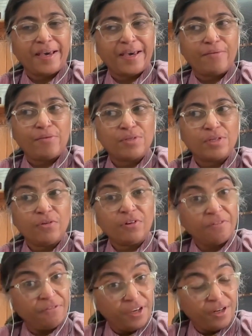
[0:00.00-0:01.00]
I was a
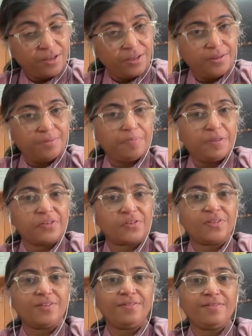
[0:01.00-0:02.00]
revered
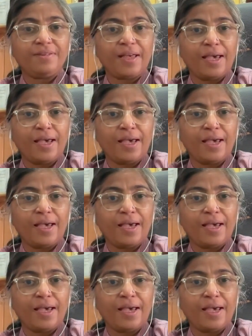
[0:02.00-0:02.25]
person,